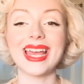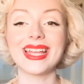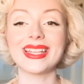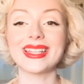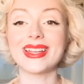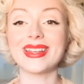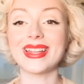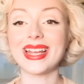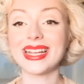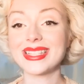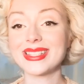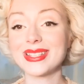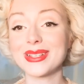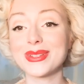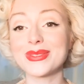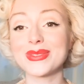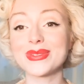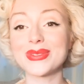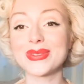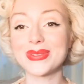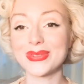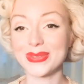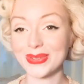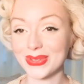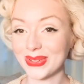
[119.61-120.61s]
Now that
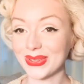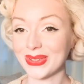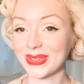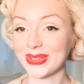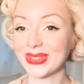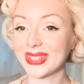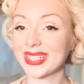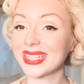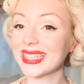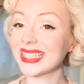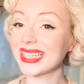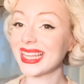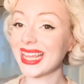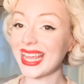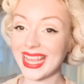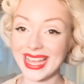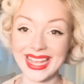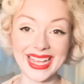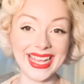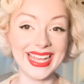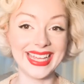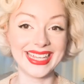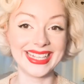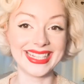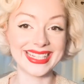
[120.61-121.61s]
sounds so cool because it
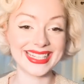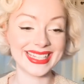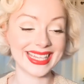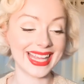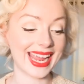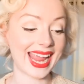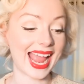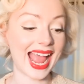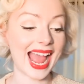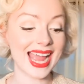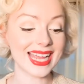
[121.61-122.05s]
is, like,